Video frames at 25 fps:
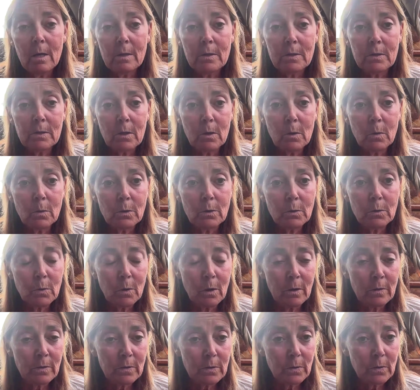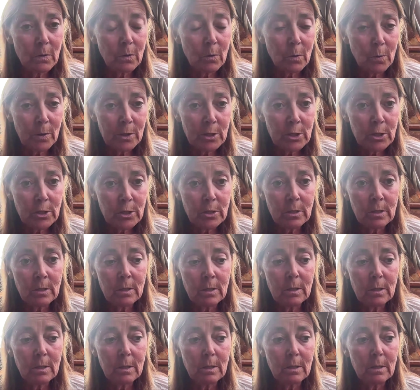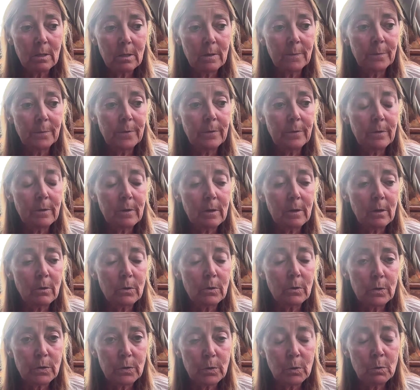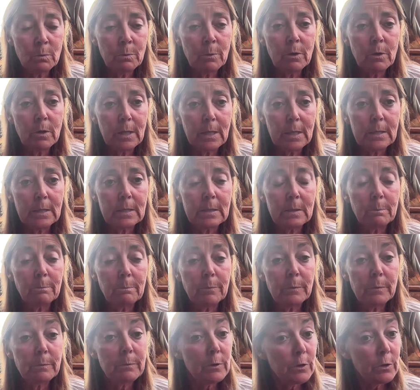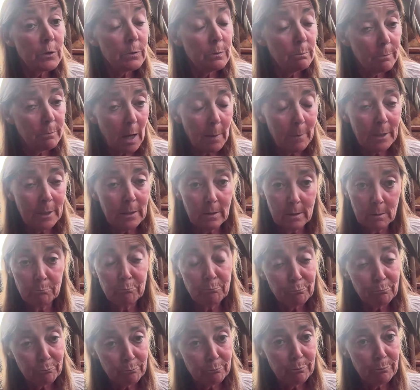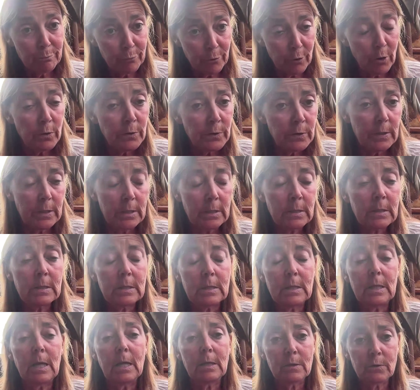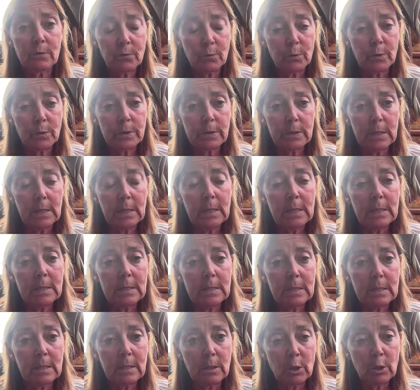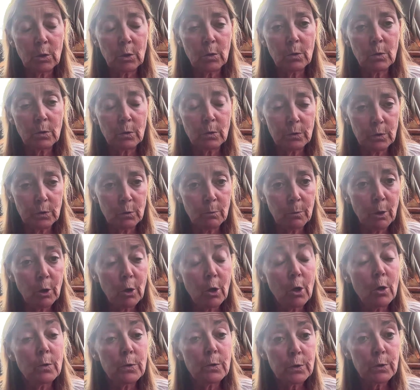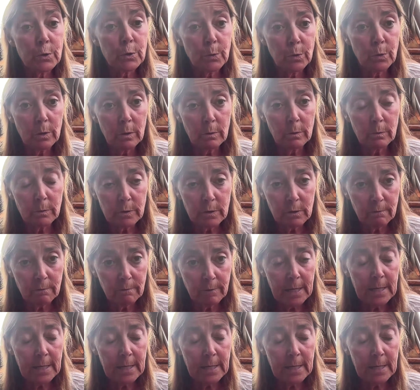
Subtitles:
So to answer your question, the consumer is, the process that is foreseen is that the consumer goes to the